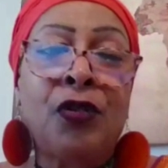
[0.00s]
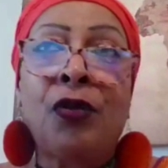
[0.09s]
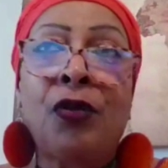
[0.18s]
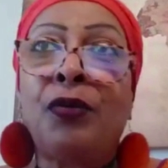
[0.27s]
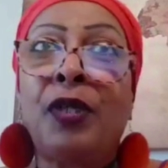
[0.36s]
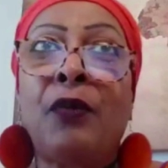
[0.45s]

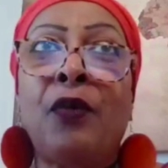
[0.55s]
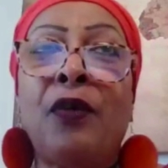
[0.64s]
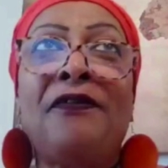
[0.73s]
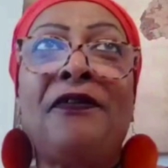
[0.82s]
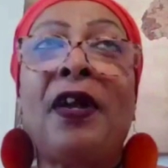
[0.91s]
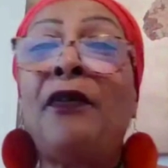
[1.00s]
So they
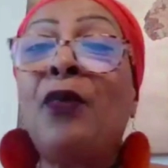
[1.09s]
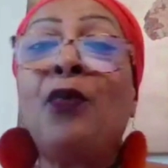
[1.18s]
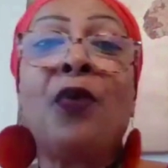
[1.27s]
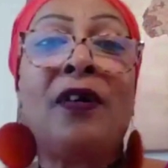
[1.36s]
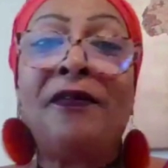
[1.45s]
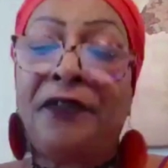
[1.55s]
were very
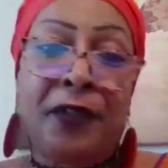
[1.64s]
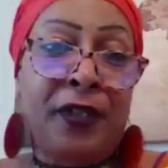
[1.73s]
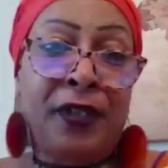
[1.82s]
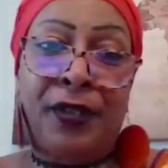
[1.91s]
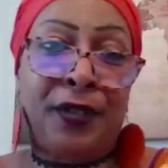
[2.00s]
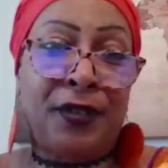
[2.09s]
well
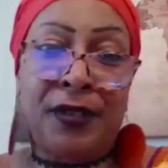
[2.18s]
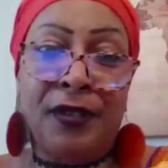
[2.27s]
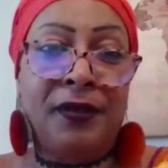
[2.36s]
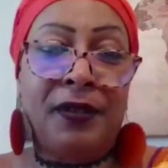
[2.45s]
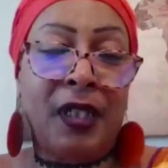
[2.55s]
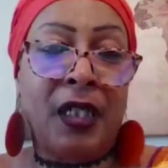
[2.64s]
versed
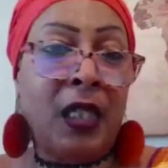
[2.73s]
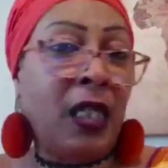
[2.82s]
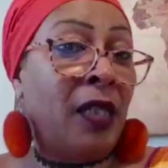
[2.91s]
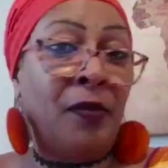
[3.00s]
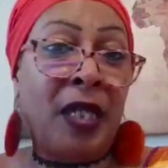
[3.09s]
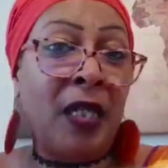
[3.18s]

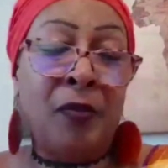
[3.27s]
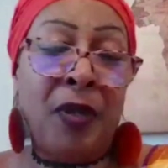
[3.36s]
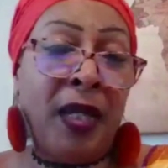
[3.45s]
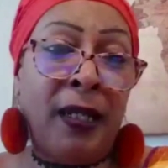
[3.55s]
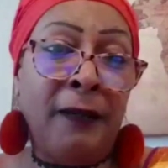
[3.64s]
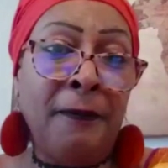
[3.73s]

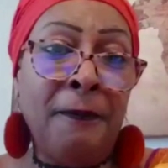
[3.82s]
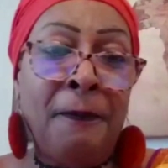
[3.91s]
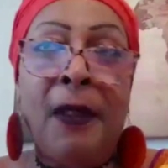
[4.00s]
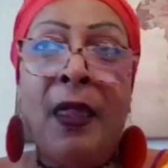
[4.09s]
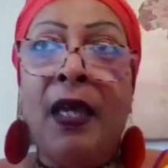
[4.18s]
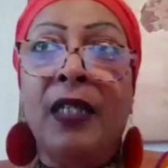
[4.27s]
in Pele.
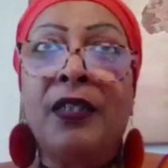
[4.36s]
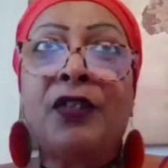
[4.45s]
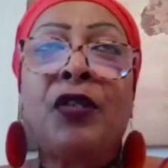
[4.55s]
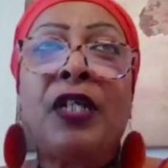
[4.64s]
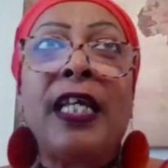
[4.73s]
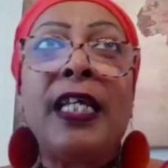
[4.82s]

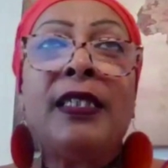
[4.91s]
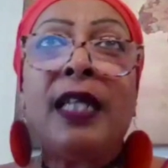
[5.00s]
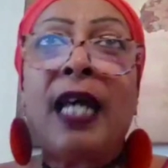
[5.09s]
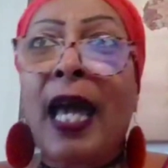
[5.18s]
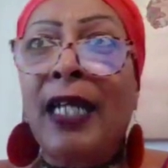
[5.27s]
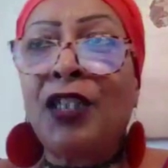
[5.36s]
So the
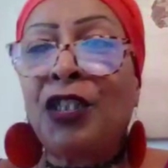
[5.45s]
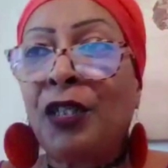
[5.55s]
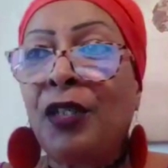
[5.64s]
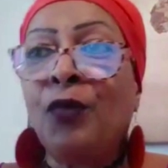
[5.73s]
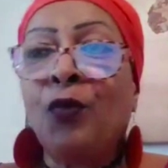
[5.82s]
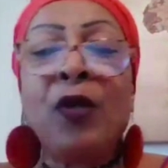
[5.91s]

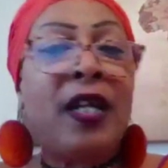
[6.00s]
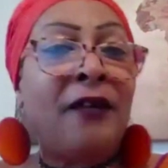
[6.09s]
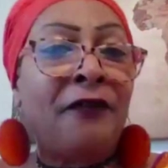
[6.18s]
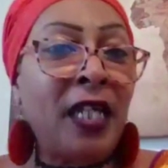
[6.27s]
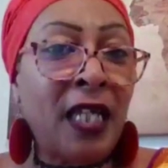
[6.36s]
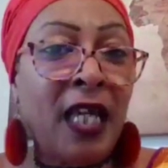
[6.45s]
interaction
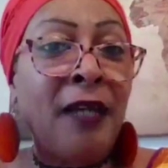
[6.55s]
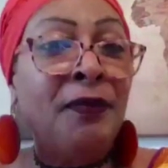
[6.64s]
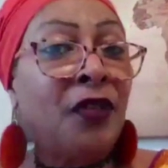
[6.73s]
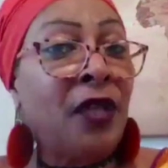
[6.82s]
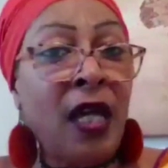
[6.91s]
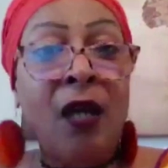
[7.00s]
whenever they
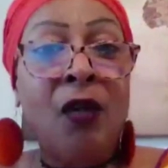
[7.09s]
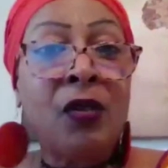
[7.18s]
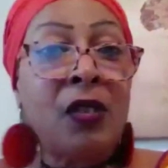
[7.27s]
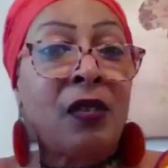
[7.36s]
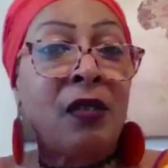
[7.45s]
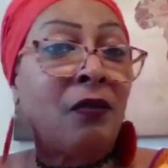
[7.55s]
came to the
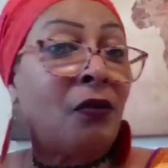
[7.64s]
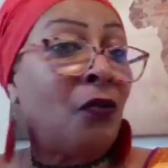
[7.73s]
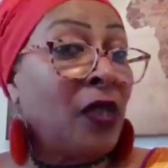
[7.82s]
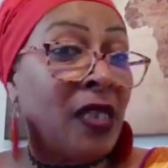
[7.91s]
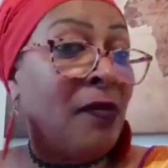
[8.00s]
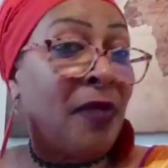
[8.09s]
house
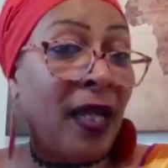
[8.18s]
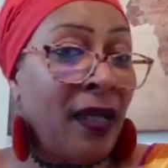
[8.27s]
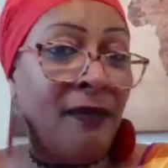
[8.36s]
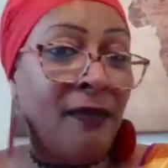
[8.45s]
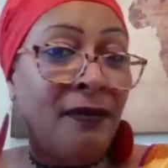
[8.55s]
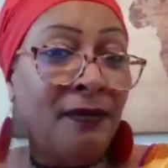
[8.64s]
was in
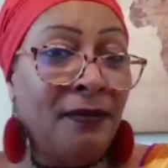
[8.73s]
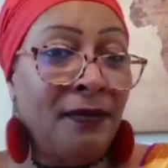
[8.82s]
Pele.